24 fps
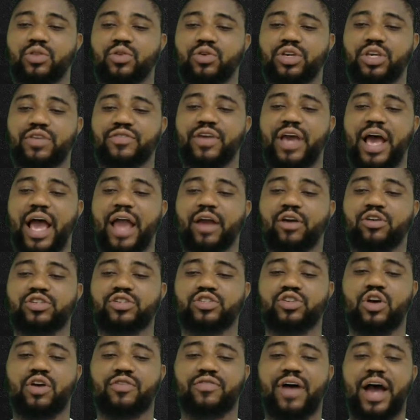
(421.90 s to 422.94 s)
To give a high
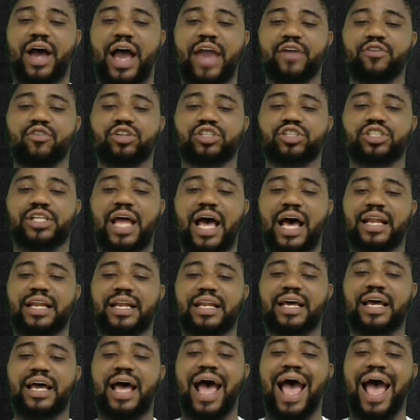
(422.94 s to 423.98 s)
concentration of hydrogen
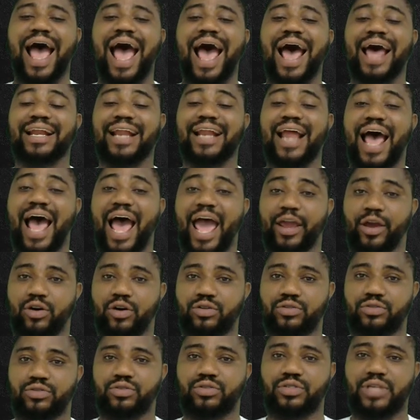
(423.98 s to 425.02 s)
and
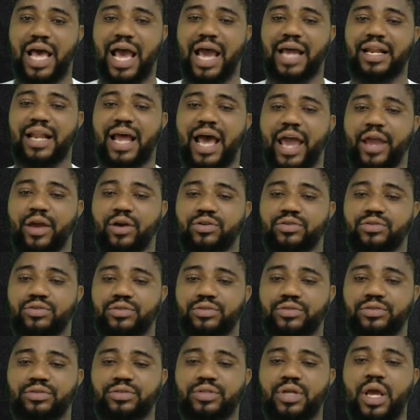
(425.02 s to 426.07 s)
anions,
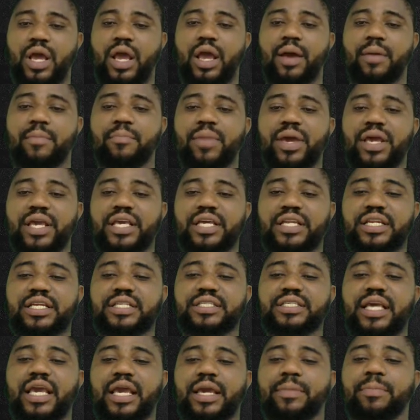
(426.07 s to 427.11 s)
making
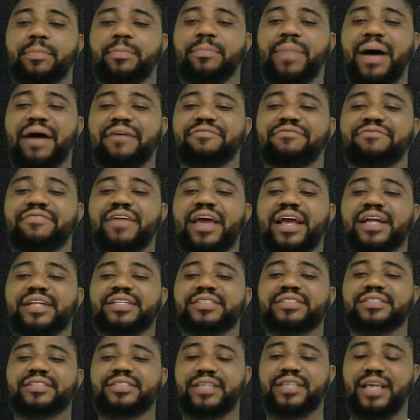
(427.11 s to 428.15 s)
it a
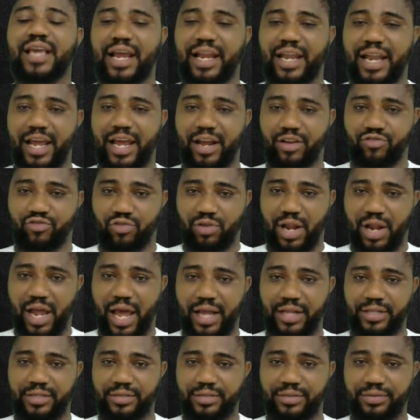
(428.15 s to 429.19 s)
perfect
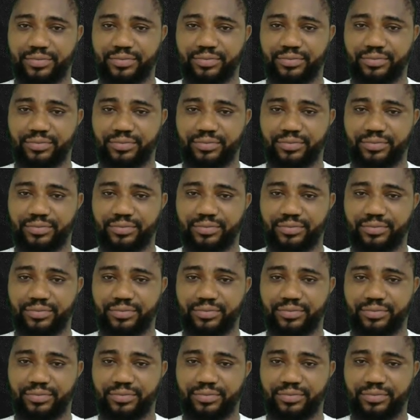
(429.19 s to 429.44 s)
electrolyte.